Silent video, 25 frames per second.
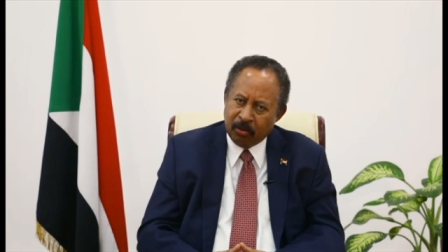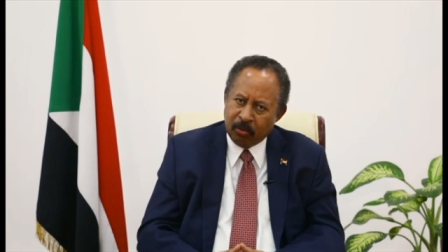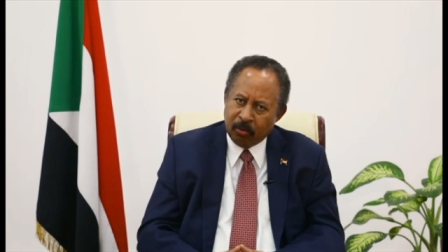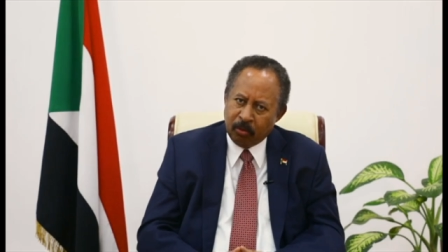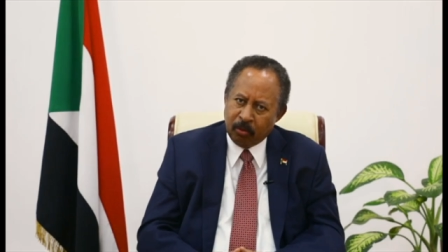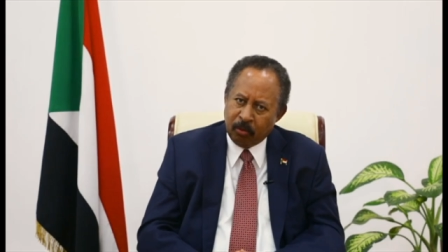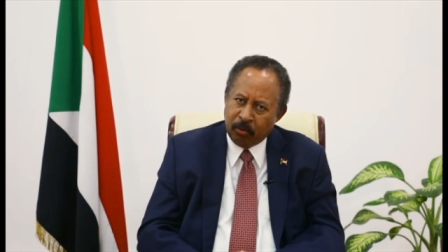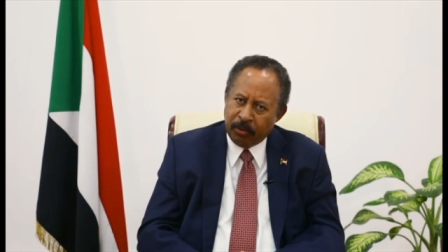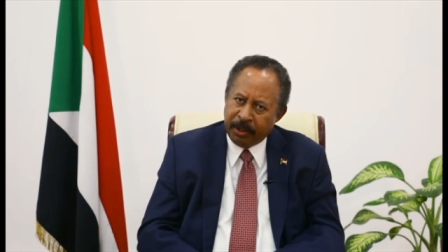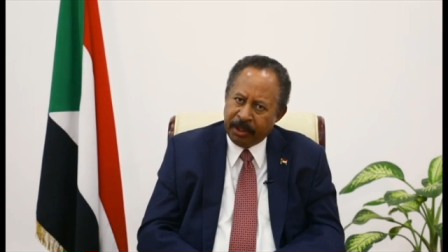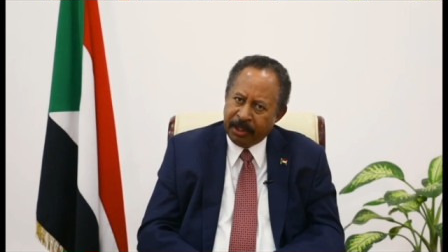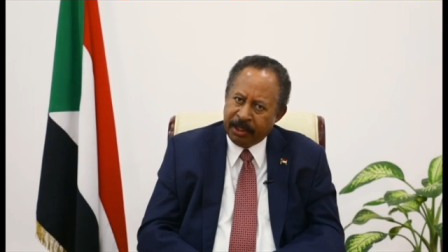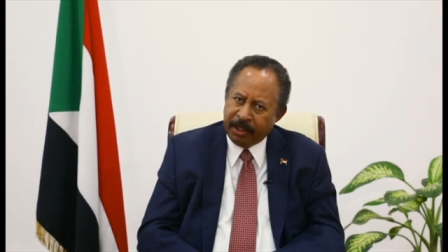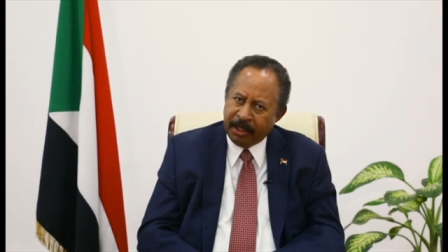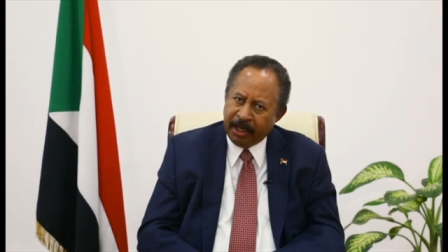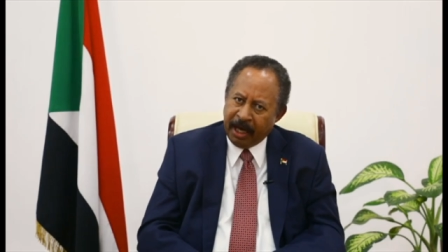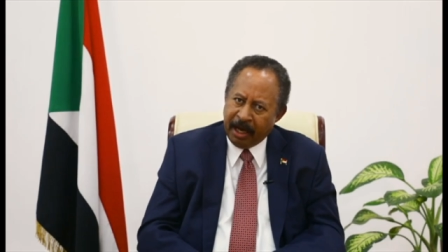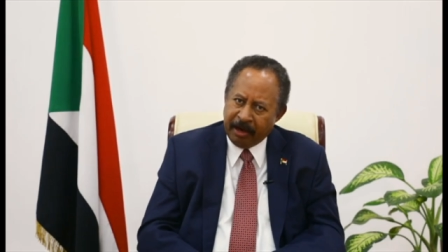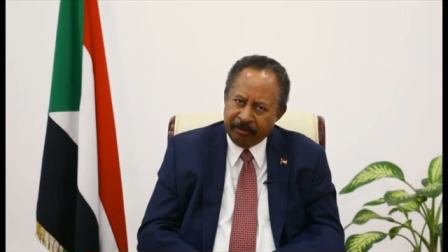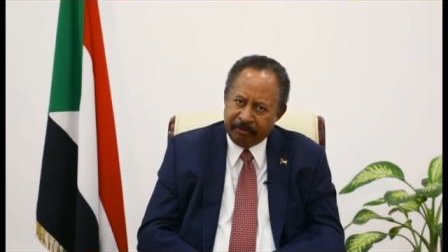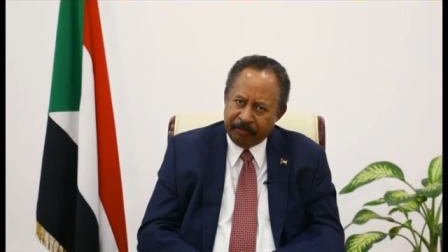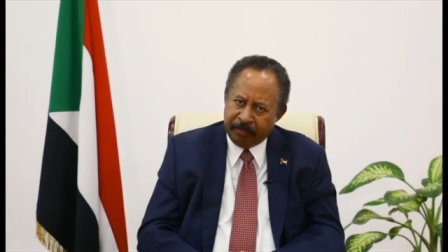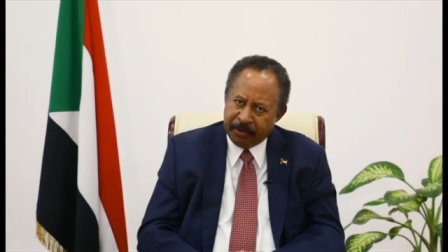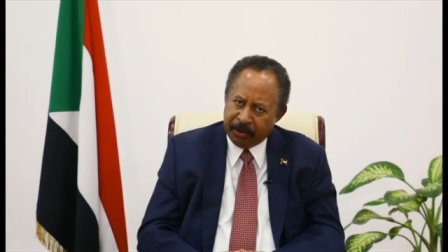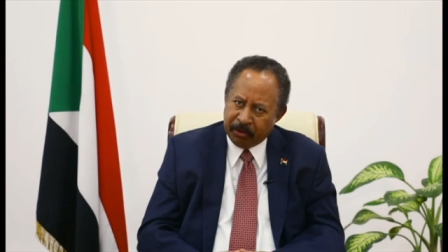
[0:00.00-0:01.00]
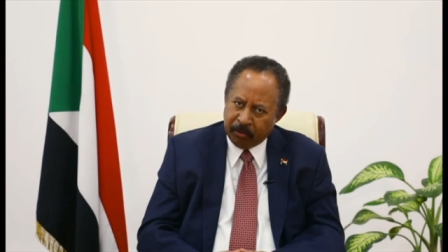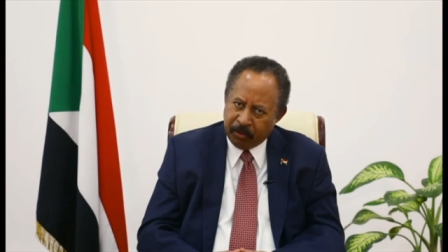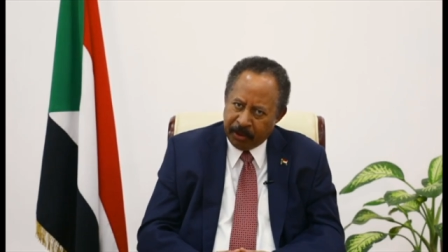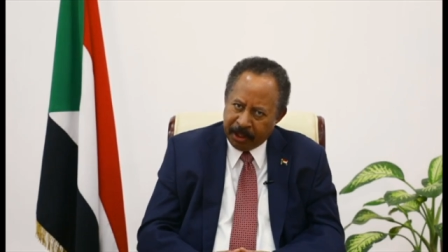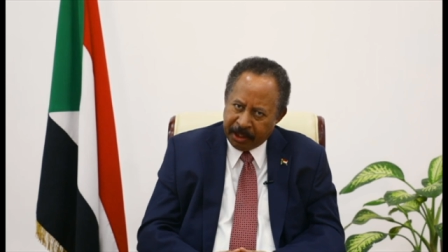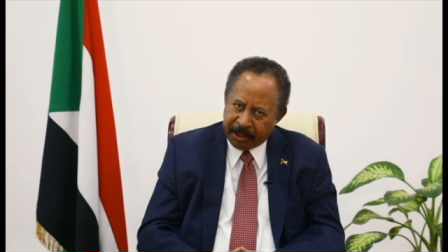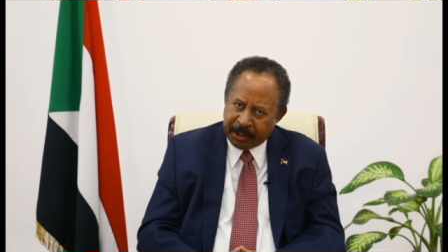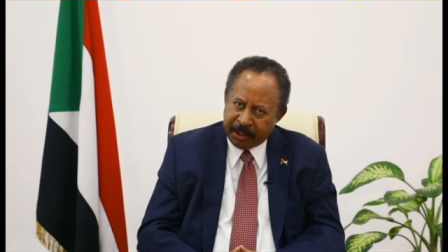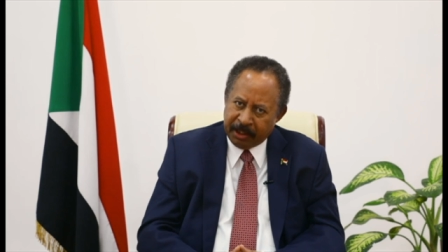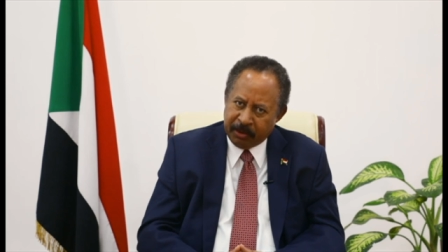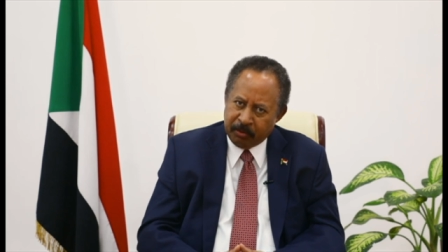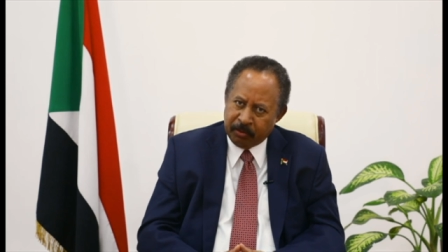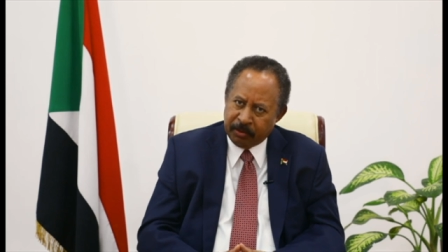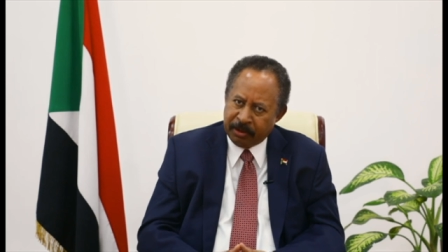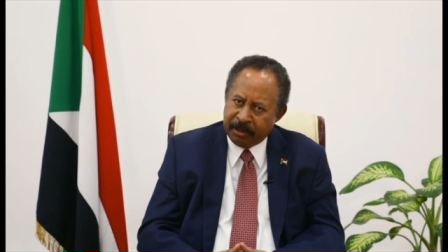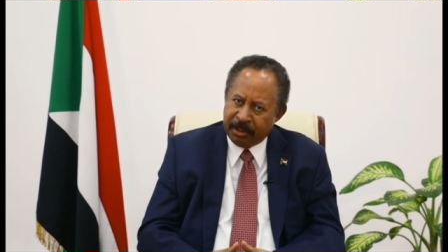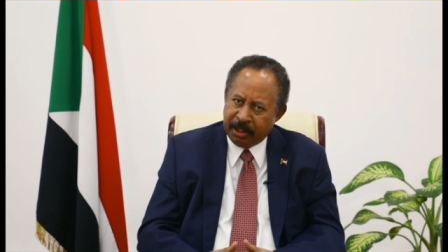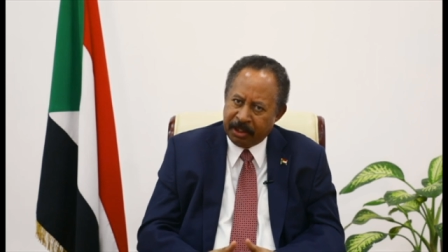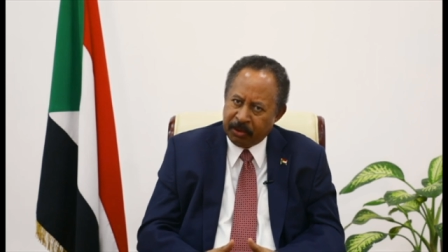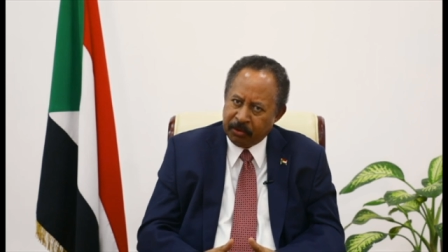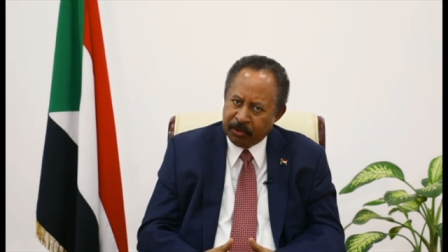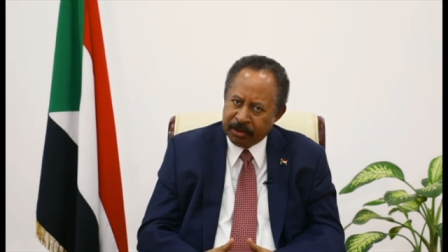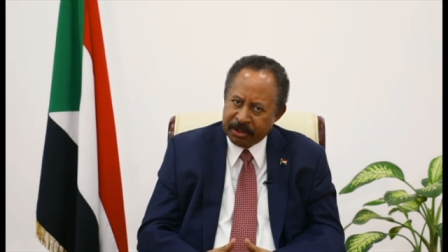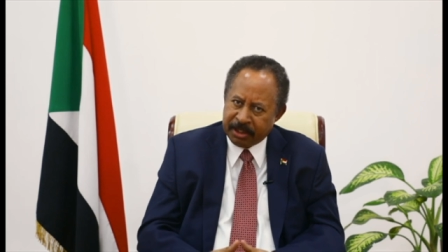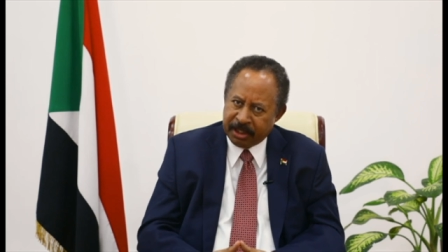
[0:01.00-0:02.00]
We have been working with
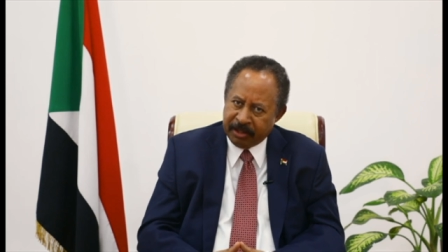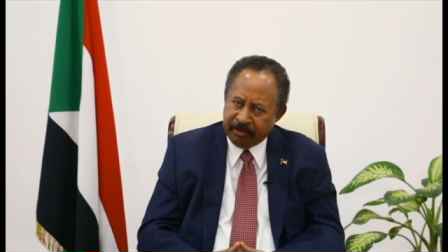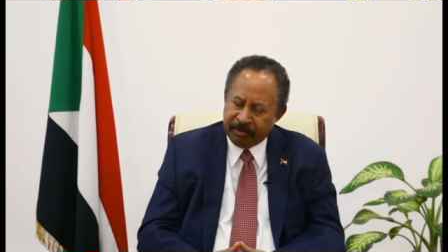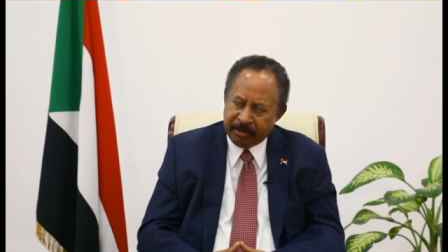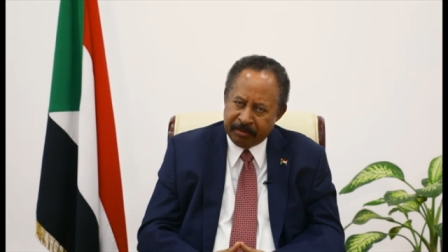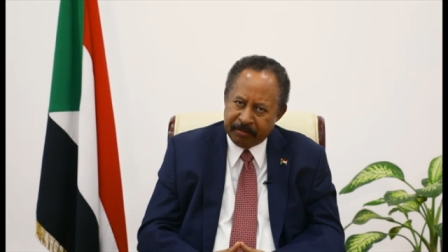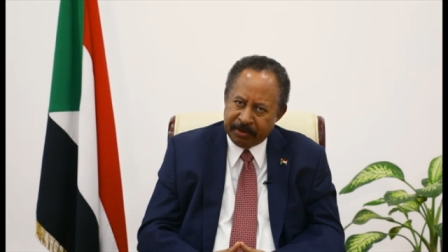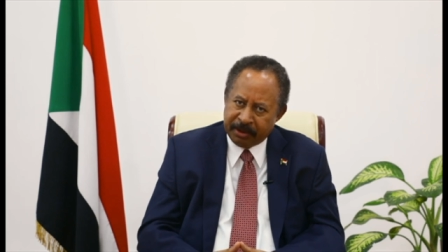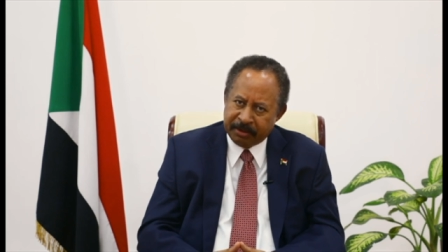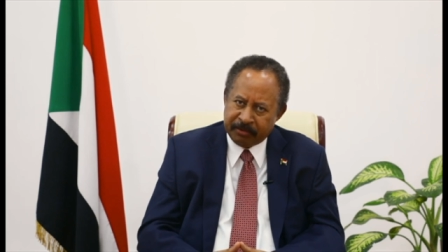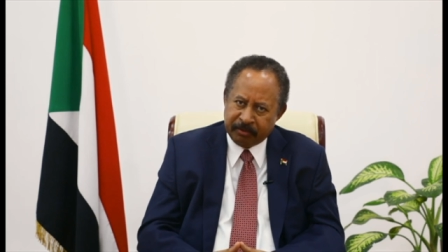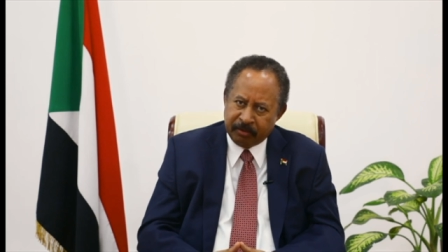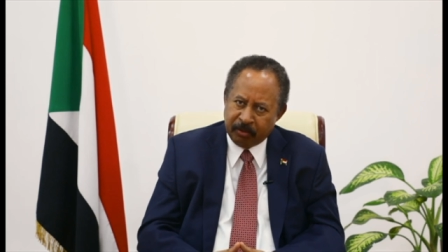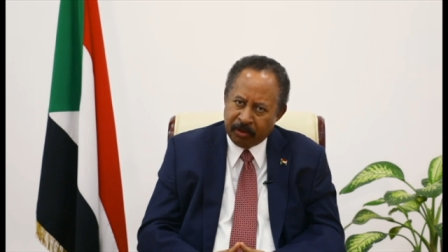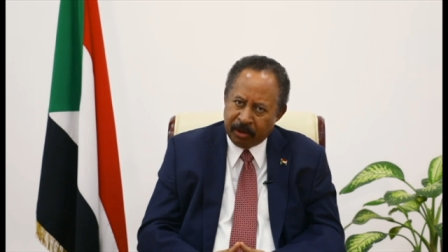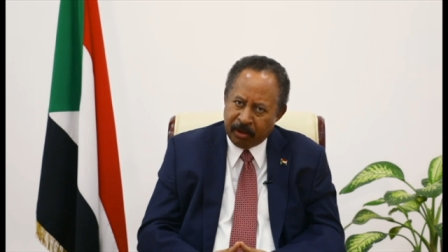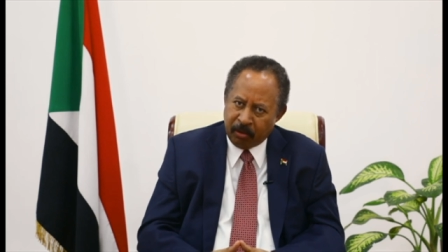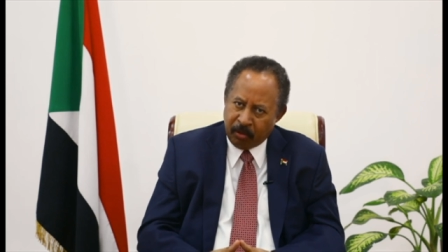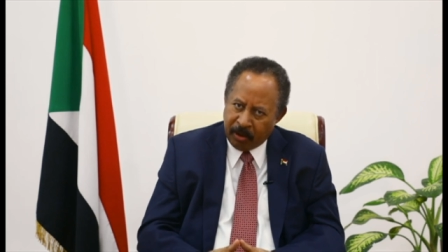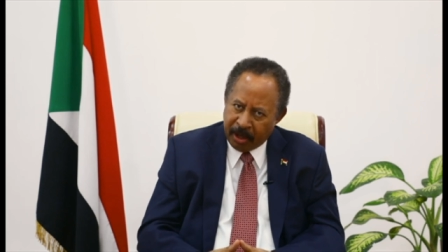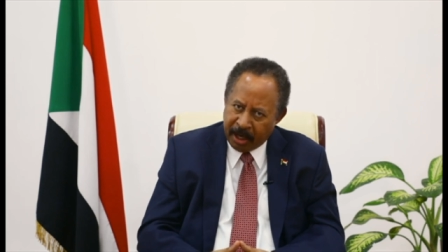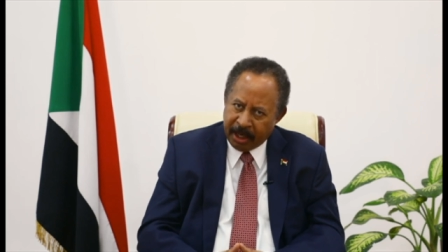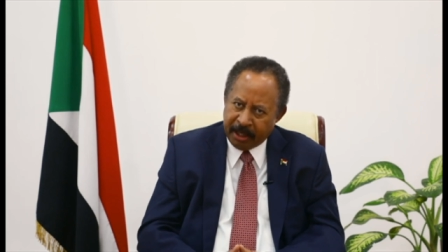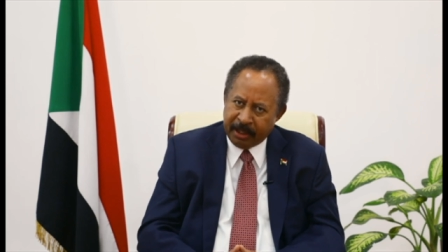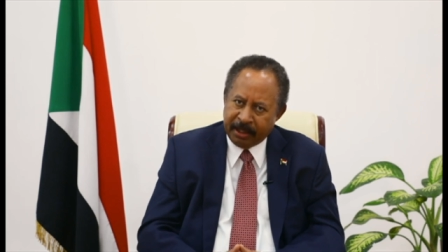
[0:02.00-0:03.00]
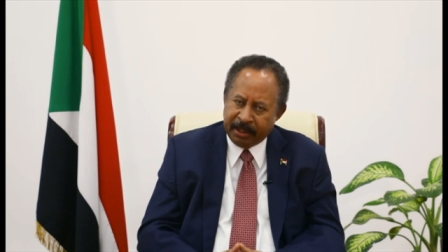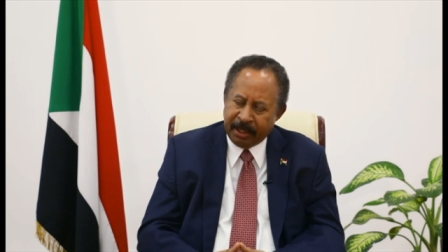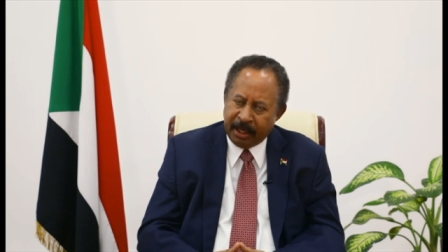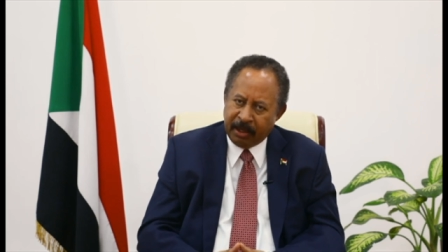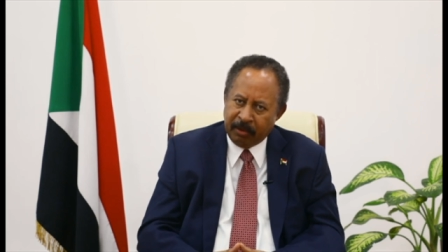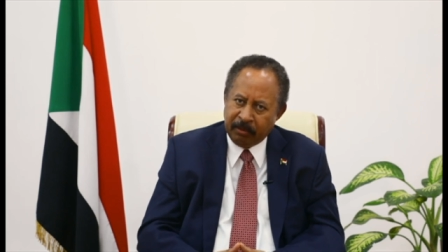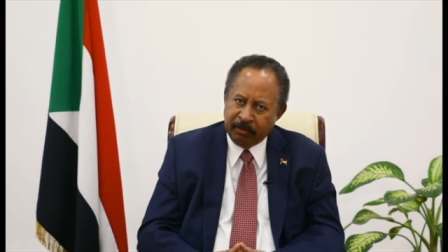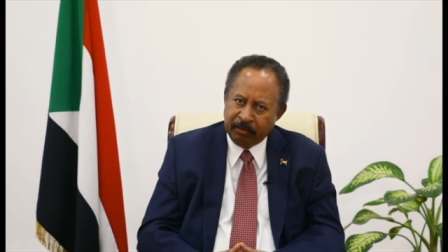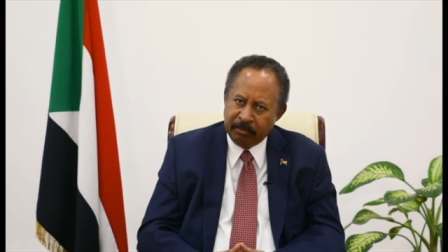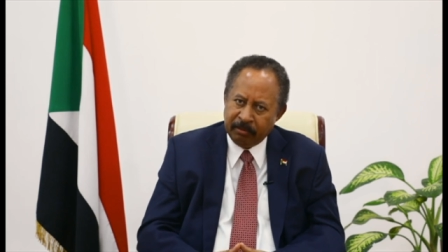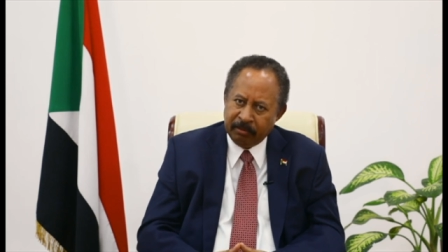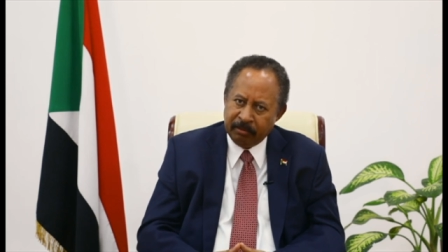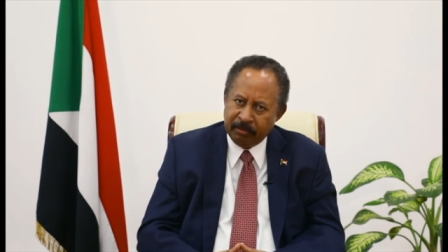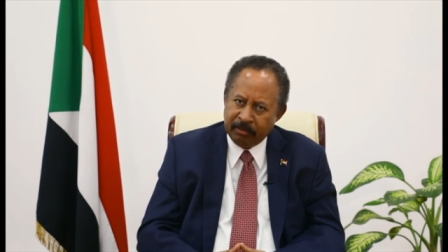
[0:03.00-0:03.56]
the US government for a while now.